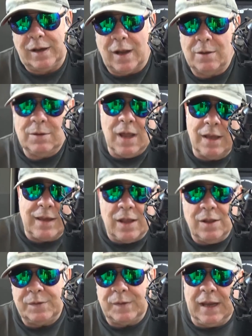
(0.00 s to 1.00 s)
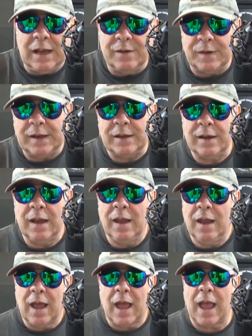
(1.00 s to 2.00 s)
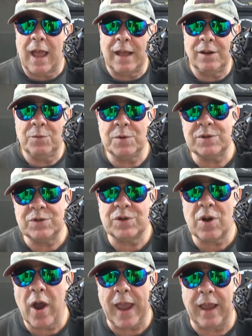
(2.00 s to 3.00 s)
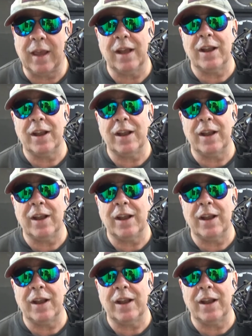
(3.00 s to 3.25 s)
you know, getting the feel of it. And I wasn't trying.